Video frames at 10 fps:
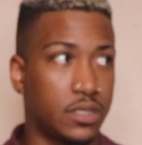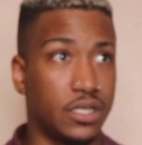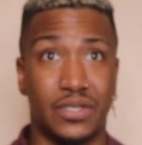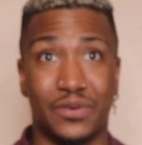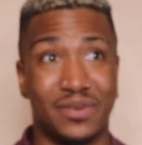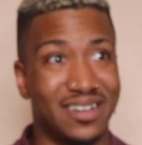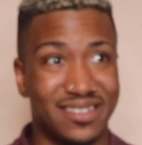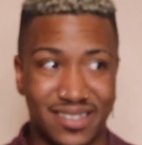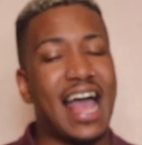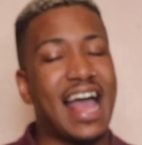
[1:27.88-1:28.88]
She still
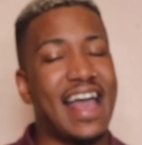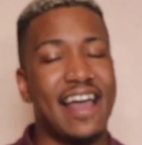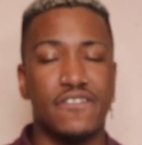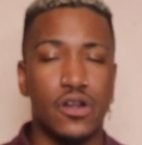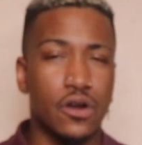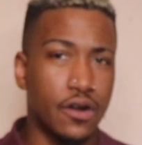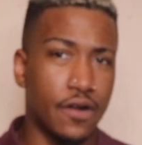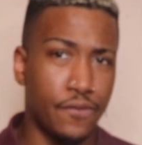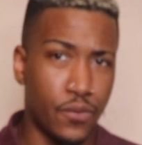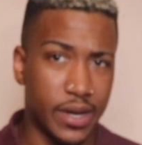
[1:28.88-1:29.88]
does. I haven't heard
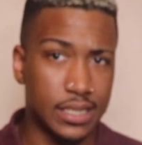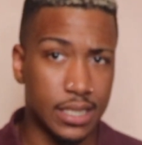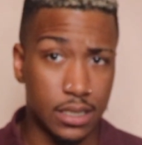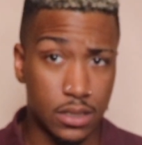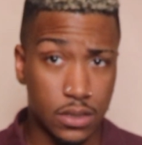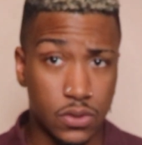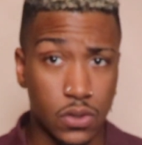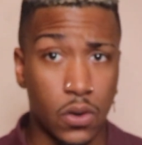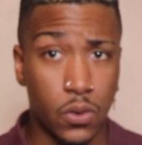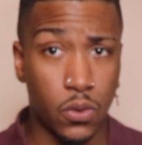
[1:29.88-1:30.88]
her voice in
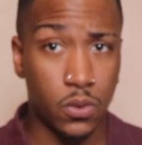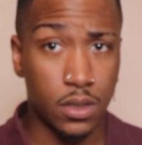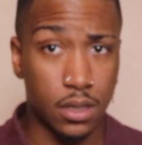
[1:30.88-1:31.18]
so